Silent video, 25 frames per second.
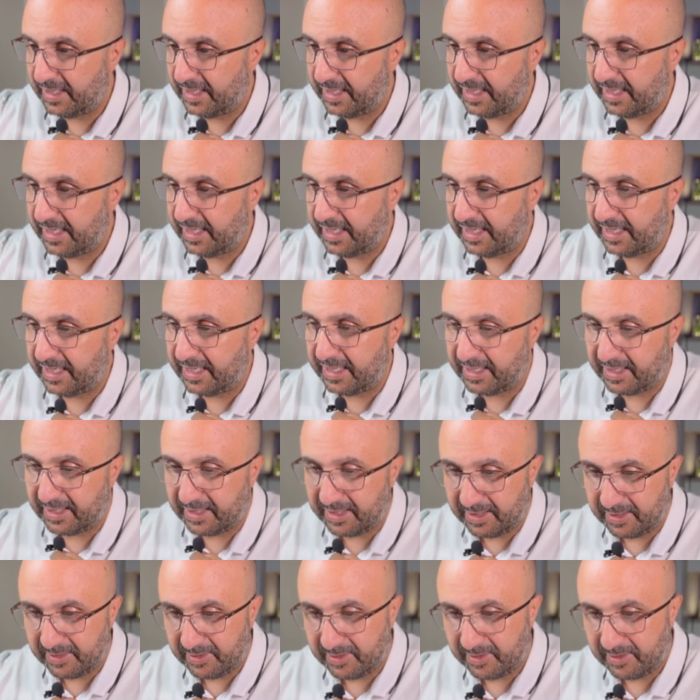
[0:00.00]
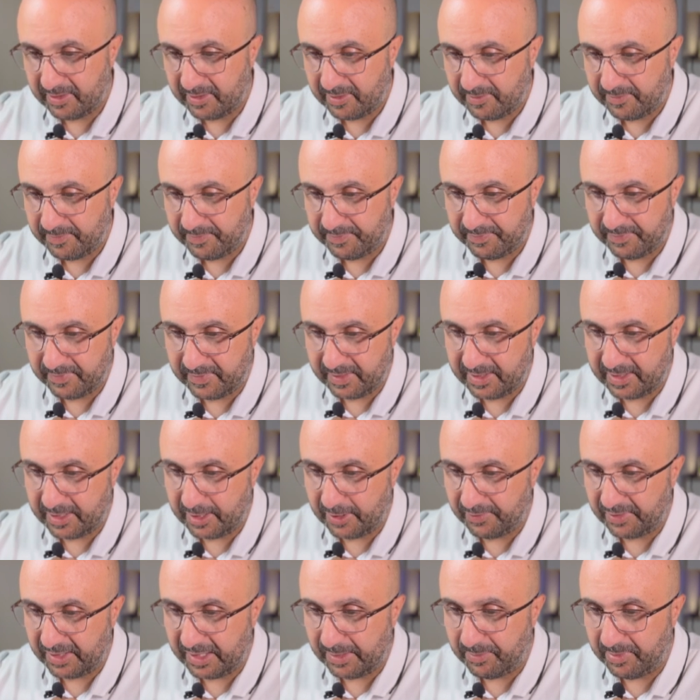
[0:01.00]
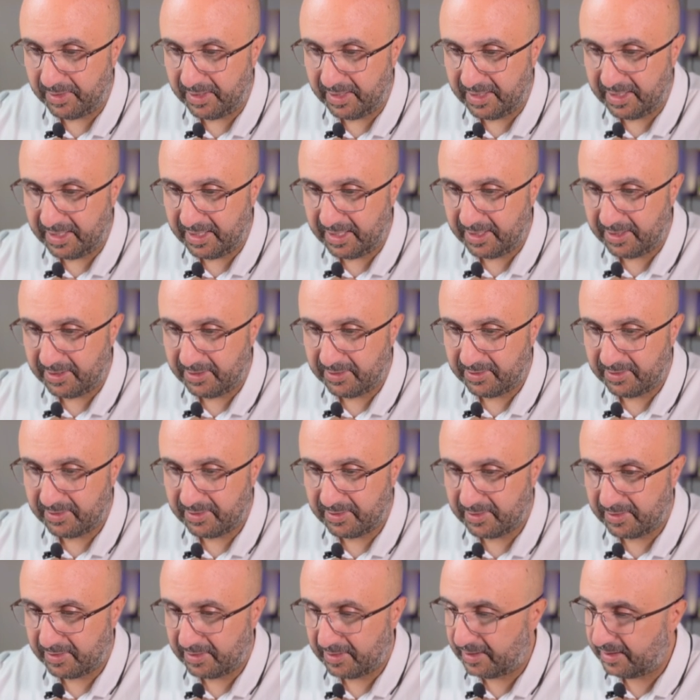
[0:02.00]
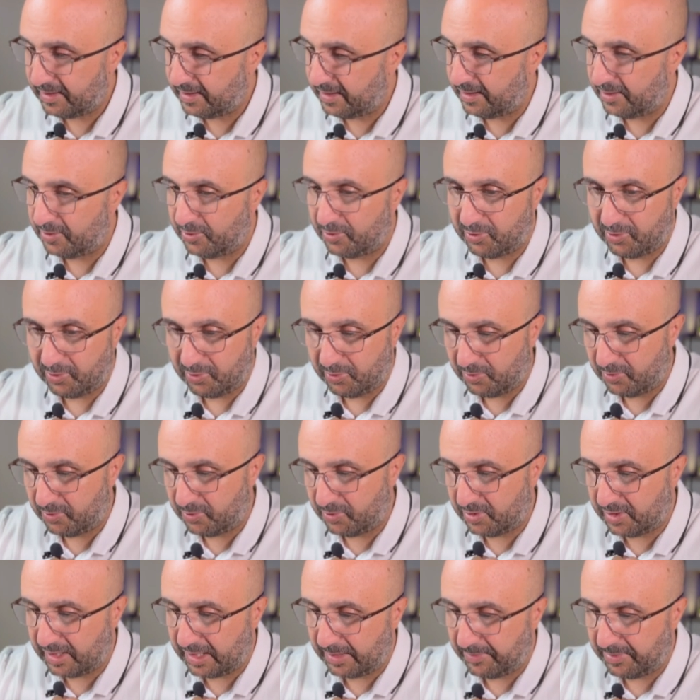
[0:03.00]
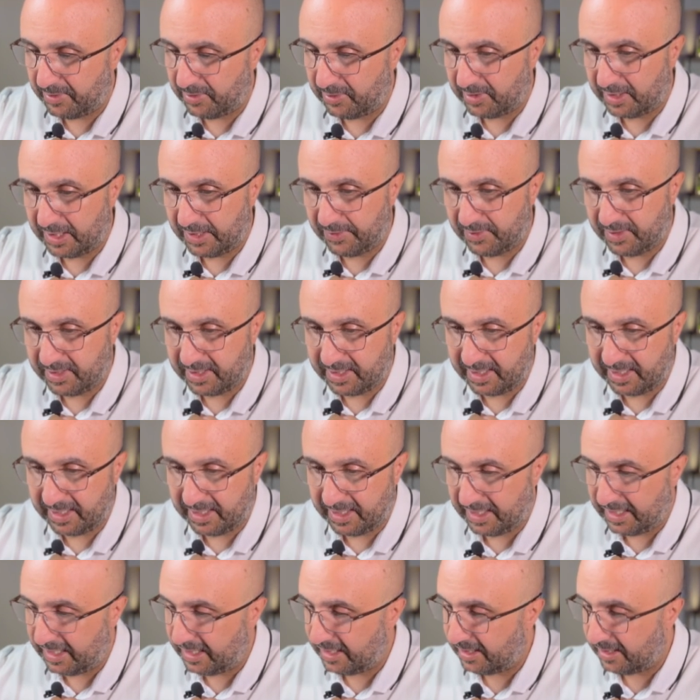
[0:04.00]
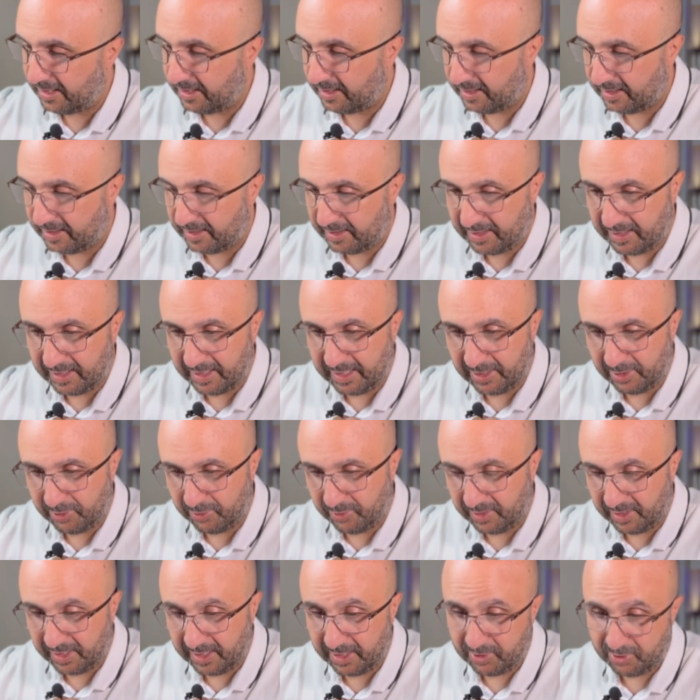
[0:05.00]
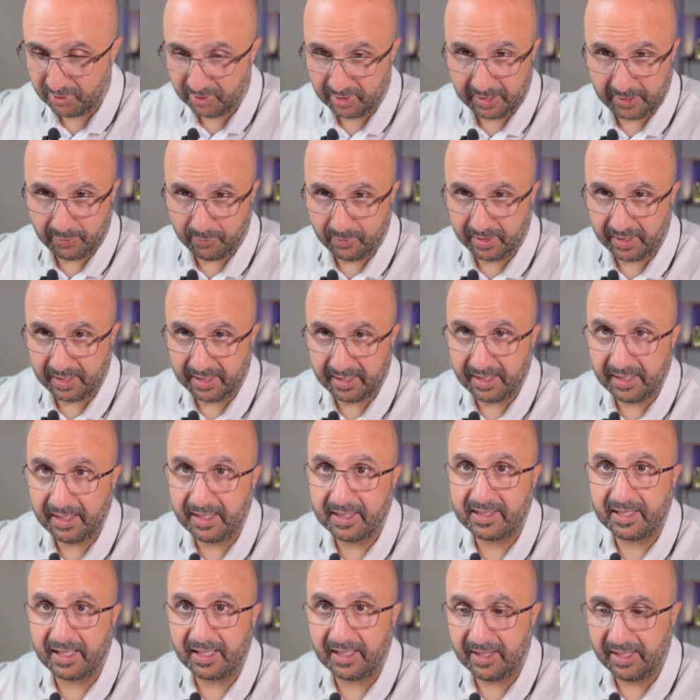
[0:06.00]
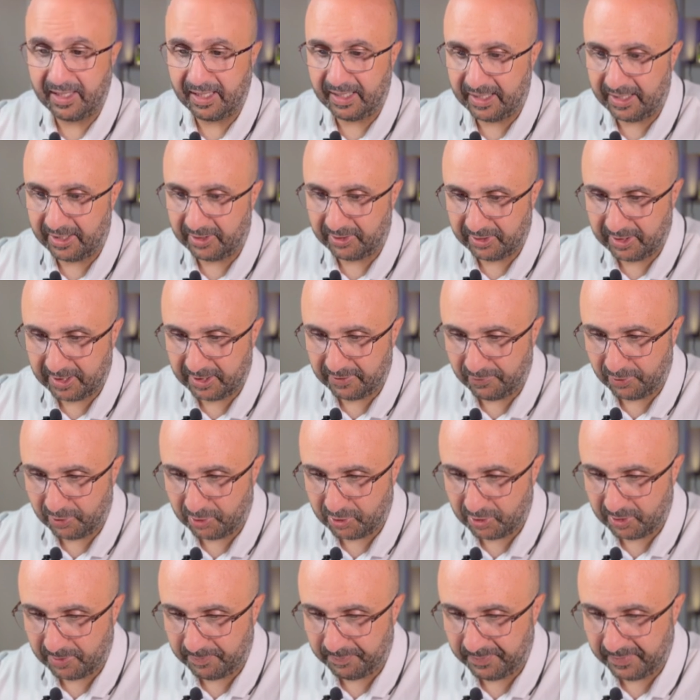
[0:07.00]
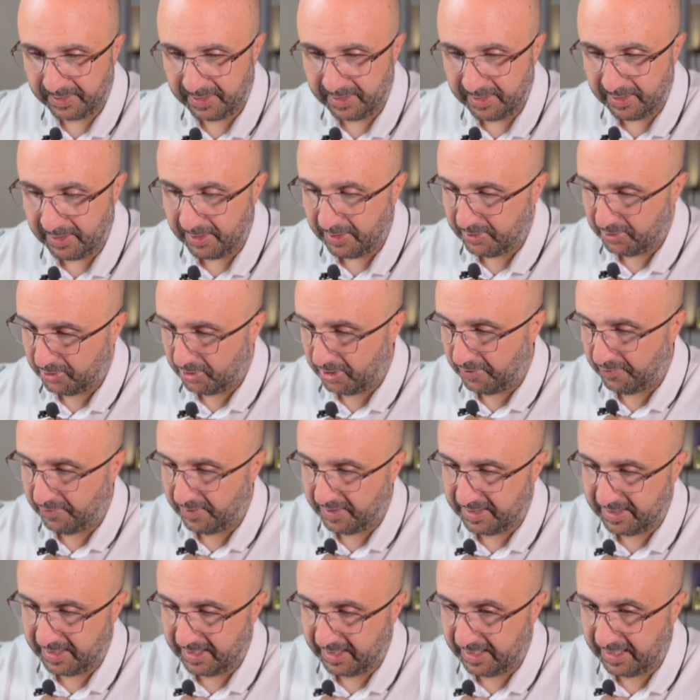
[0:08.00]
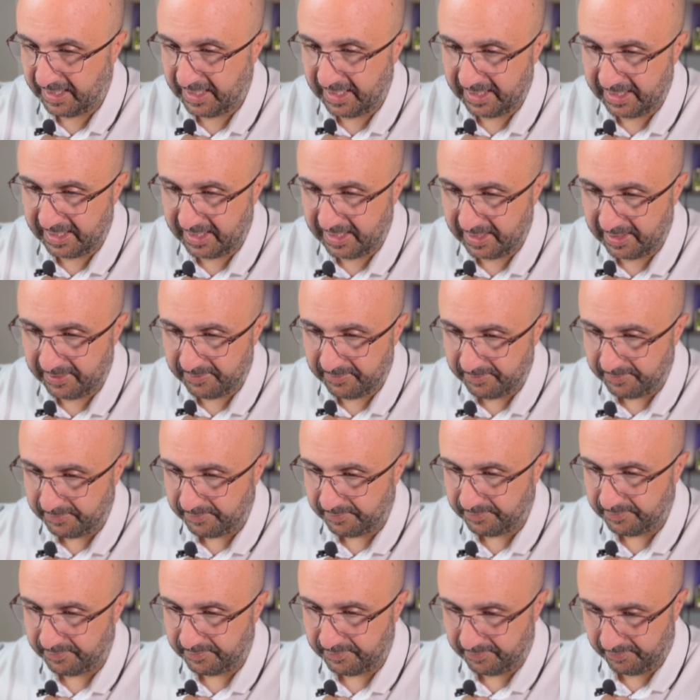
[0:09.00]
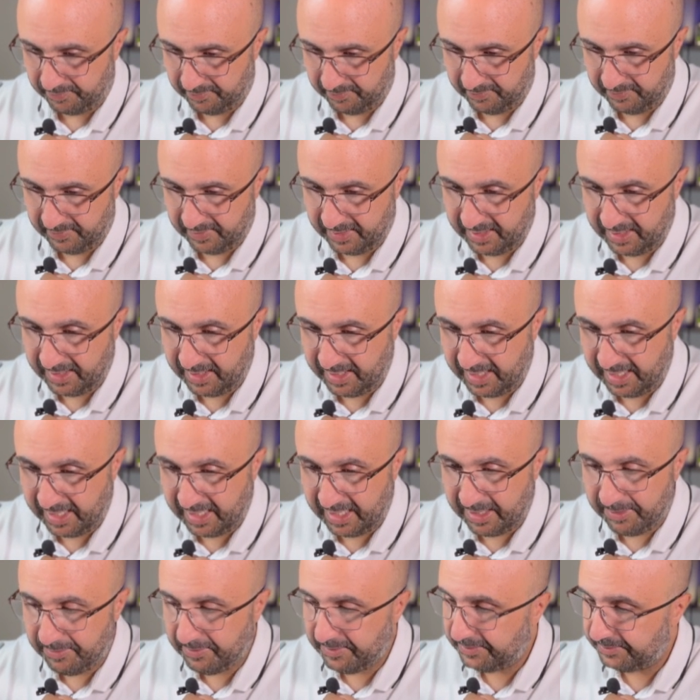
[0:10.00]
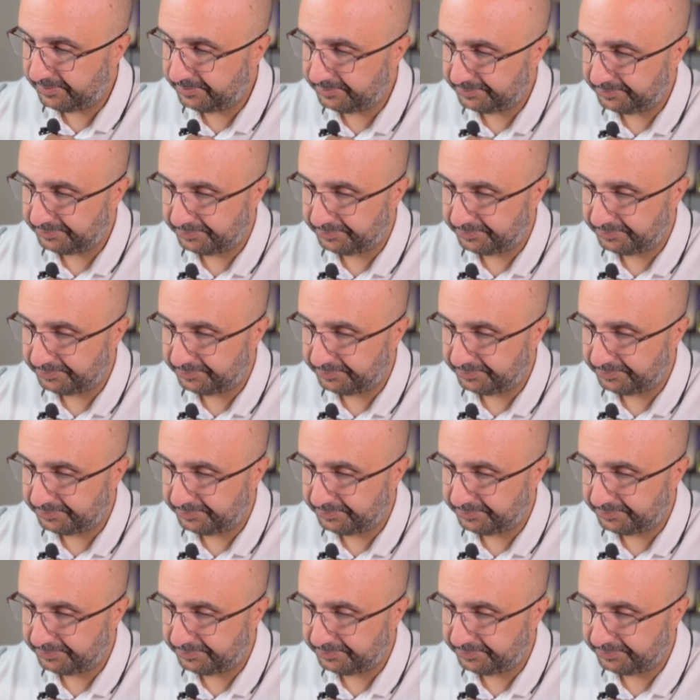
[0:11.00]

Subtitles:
and instead of typing it here, it's easier to just type it on the other side and enter it here. So now what I did is I declared this function. So if I say get name,